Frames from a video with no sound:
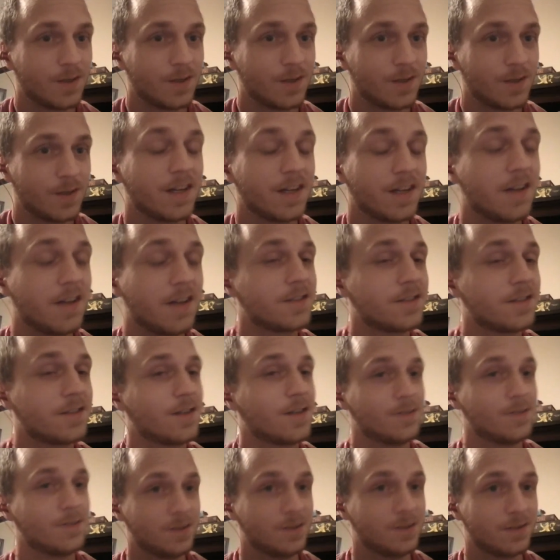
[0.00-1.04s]
they also
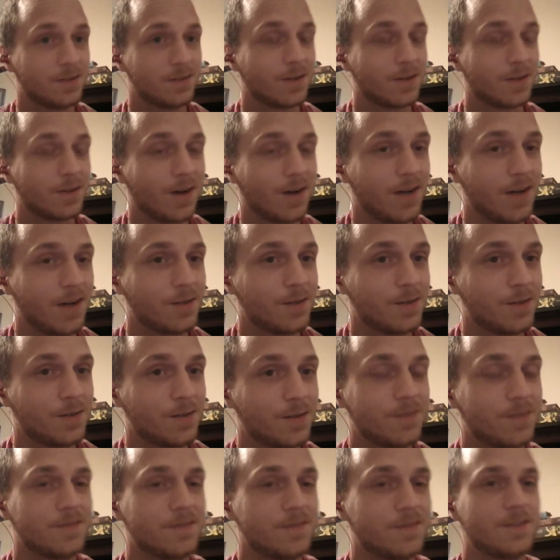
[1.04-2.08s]
have used the
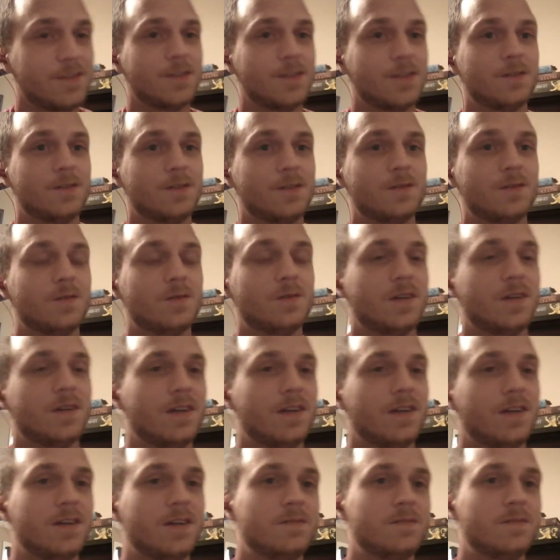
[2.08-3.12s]
Cradle to
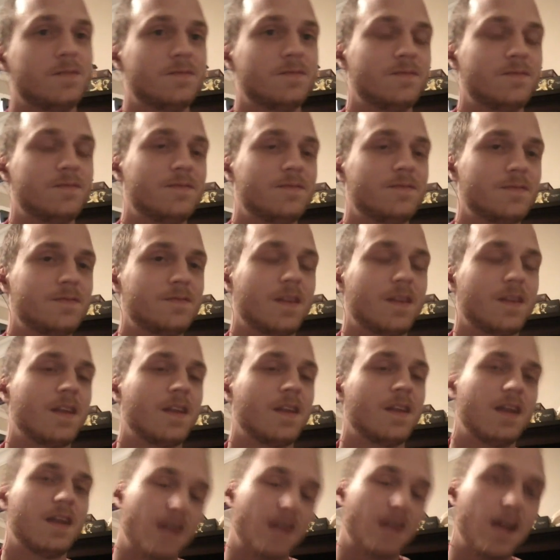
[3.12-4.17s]

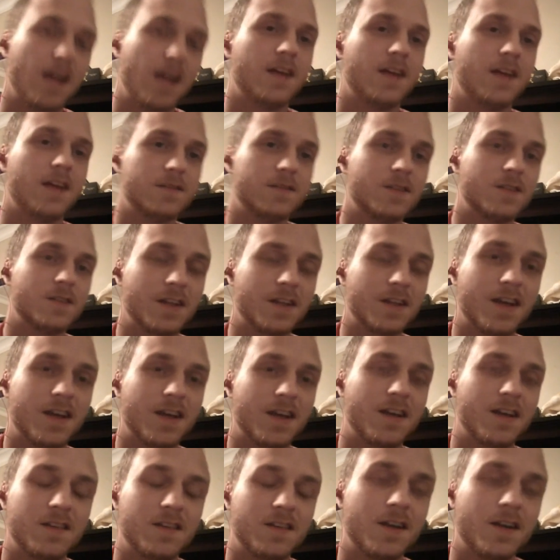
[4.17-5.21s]
and
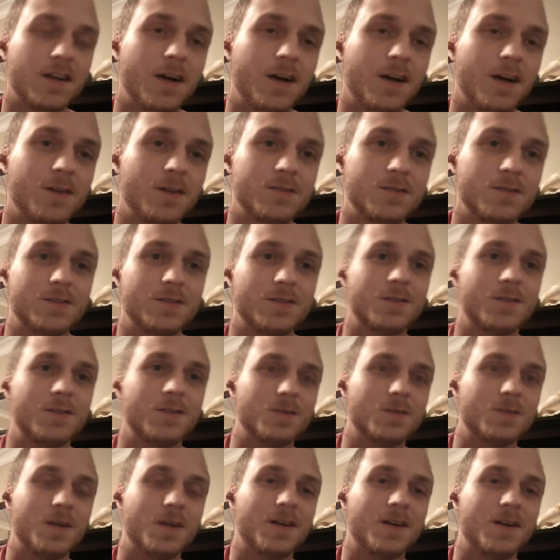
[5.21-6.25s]
the host
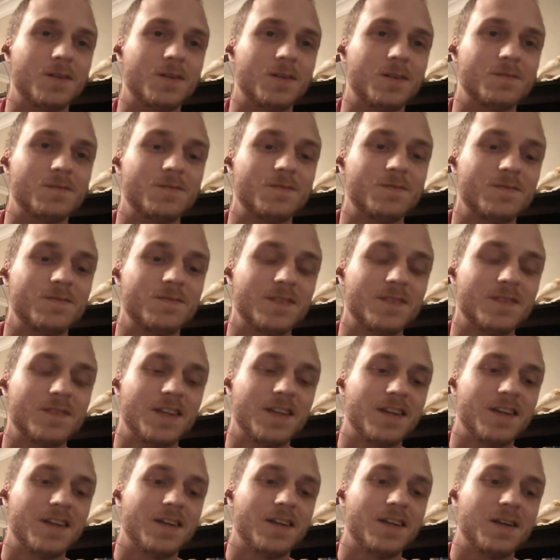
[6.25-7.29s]
to
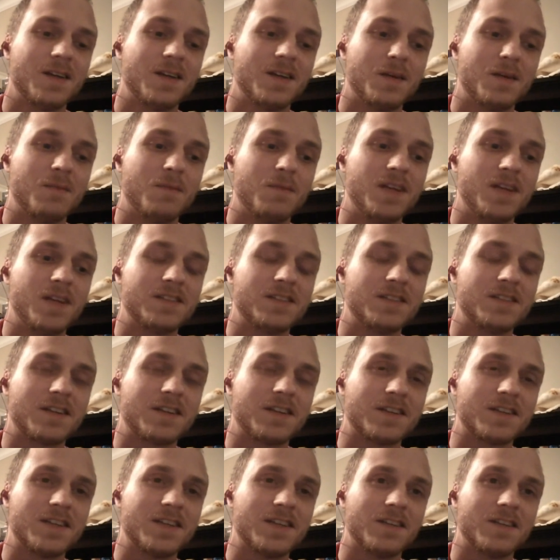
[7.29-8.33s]

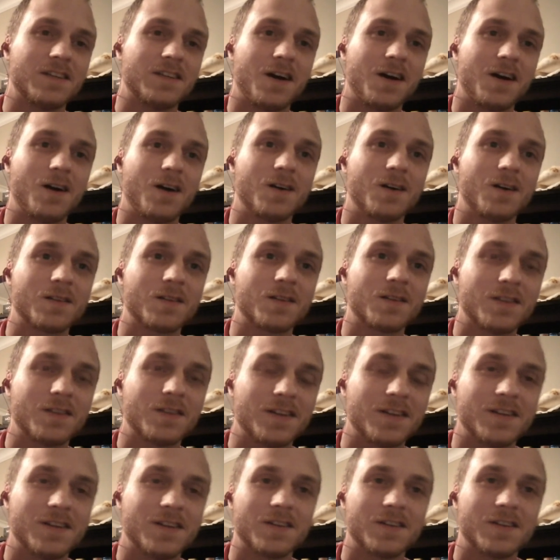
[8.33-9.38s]
basically log
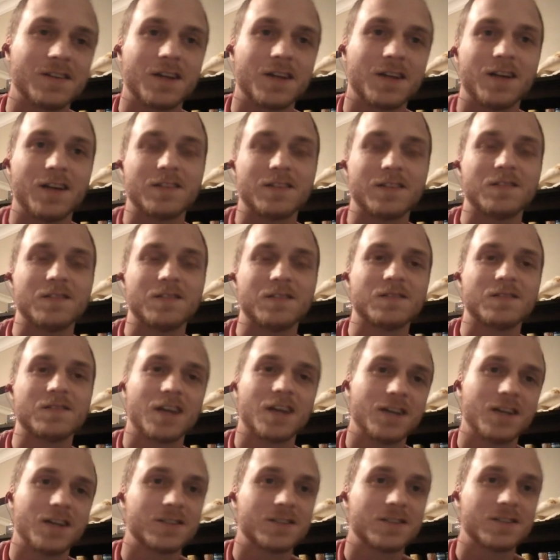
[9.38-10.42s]
the
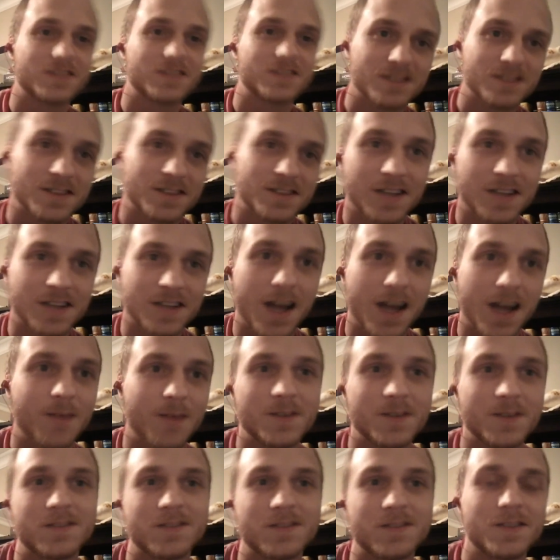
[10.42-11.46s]
consciousness and
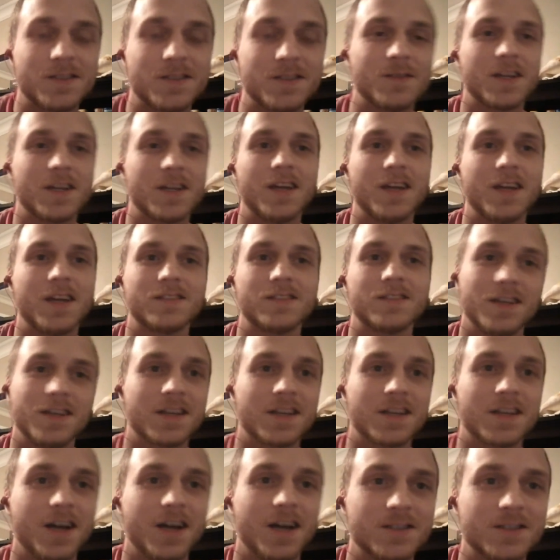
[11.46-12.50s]
habits of the guests. Not the
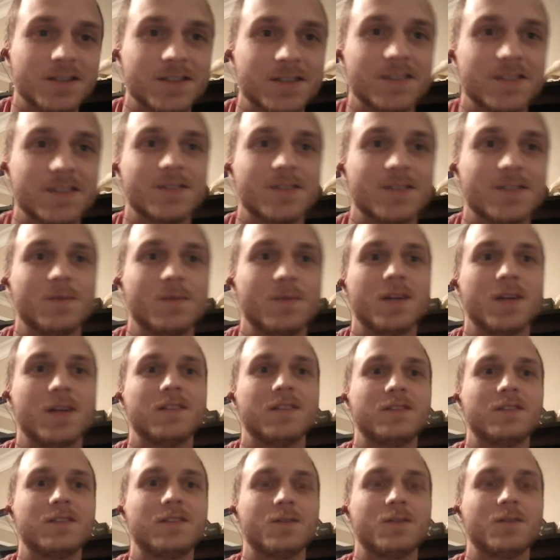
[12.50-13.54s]
consciousness, but
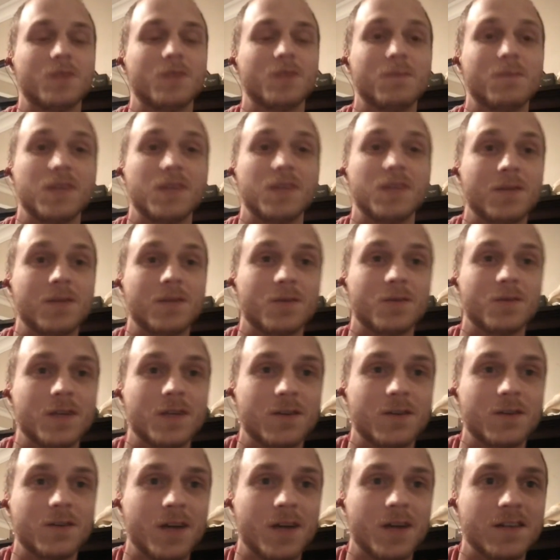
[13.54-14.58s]
to be able to
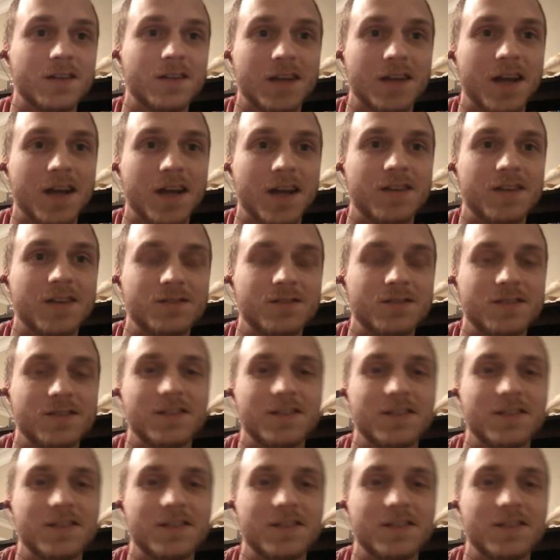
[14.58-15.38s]
recreate the guests.